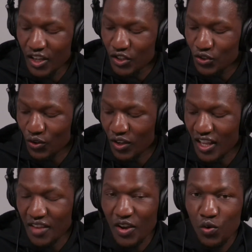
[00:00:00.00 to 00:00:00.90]
So
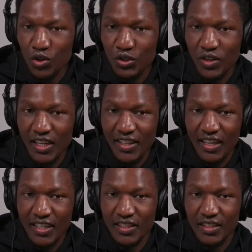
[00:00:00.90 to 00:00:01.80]
if I was to get
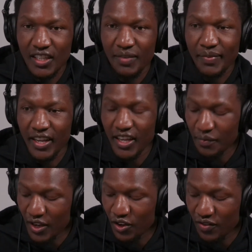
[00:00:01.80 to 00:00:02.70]
that in my
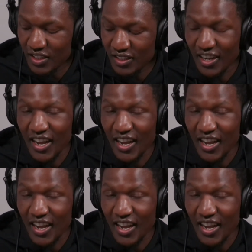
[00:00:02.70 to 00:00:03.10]
university,